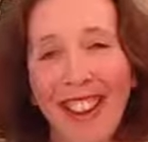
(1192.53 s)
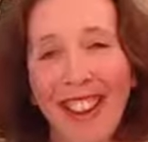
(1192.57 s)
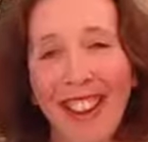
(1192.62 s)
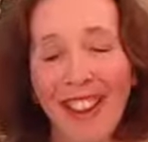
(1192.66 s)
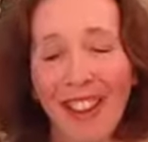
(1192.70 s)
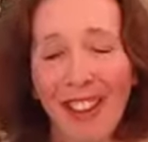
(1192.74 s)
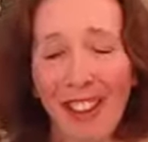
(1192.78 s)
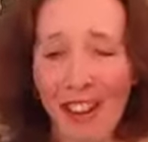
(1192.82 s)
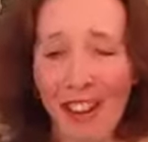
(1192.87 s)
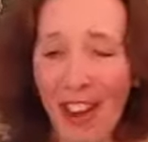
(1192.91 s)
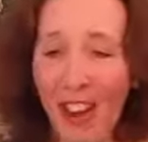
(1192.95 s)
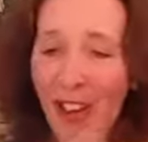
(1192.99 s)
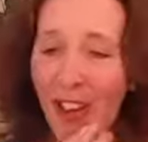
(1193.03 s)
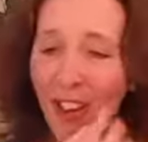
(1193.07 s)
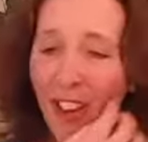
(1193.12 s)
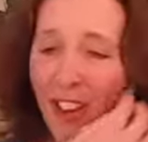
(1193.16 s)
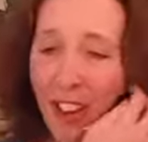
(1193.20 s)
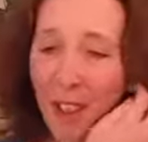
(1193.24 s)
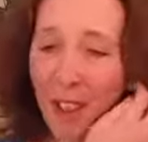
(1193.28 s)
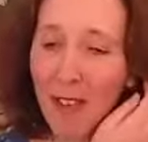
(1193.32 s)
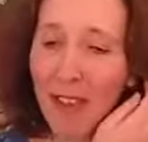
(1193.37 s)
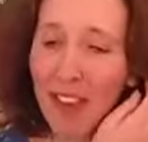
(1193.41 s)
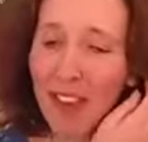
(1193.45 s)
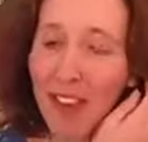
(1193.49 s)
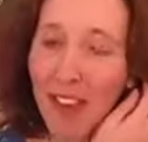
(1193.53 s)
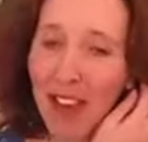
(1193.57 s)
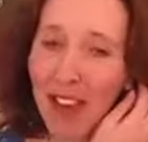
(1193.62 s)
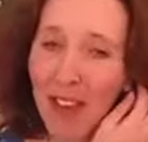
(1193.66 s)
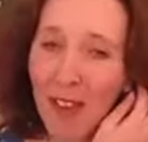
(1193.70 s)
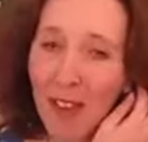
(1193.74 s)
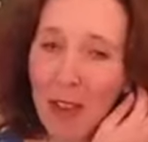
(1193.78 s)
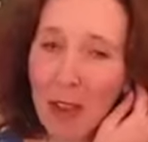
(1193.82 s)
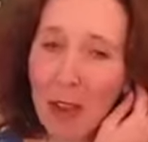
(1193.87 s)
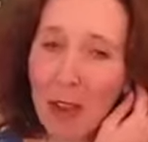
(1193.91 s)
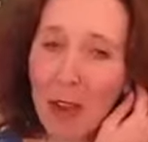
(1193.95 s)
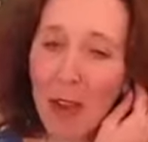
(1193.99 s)
Right, okay, my
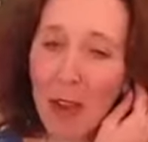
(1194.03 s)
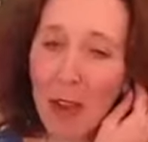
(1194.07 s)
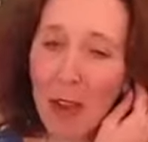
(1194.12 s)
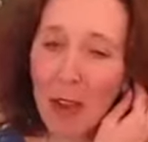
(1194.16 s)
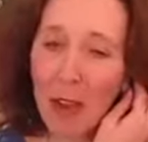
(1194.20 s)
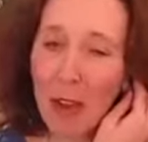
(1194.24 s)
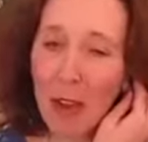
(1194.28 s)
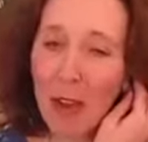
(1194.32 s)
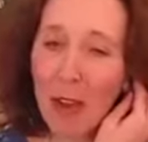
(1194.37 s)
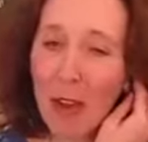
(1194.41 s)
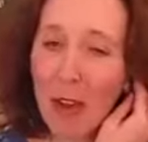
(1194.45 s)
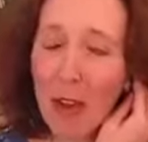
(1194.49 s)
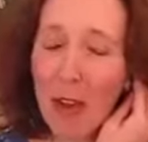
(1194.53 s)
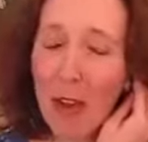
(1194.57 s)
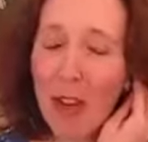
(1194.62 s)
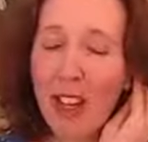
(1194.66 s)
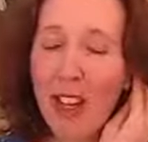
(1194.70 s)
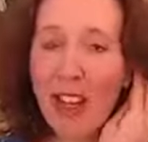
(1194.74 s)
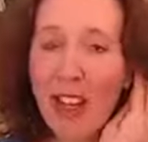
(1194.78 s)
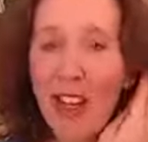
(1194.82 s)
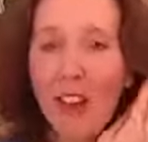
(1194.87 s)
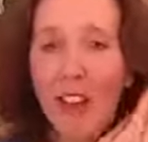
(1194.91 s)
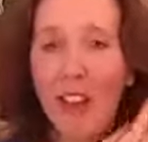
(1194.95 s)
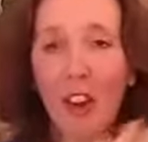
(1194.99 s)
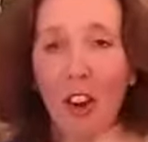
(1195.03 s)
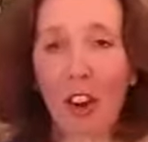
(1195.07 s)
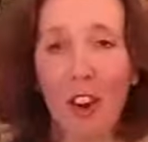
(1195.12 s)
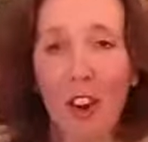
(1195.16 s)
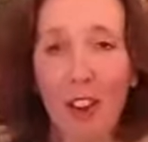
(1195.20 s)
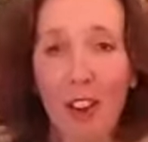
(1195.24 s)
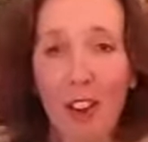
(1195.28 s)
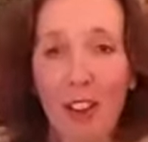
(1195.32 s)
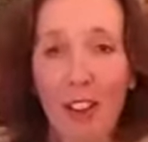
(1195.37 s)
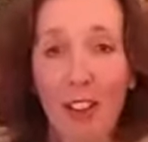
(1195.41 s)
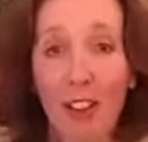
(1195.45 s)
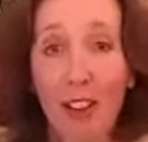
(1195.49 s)
next talk I'm going to do is
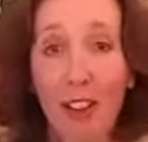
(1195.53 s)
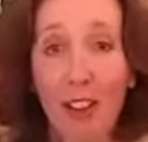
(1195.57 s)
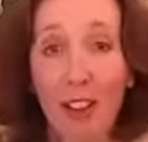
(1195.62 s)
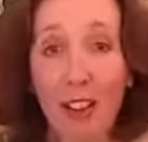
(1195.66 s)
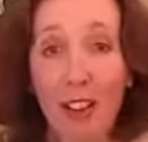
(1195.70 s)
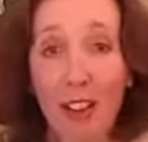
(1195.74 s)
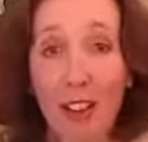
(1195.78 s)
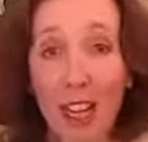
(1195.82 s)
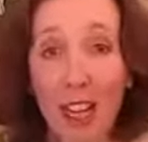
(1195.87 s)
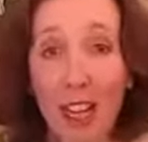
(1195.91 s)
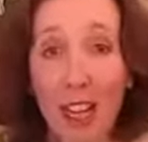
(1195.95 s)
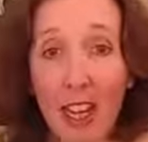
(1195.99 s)
on Saturday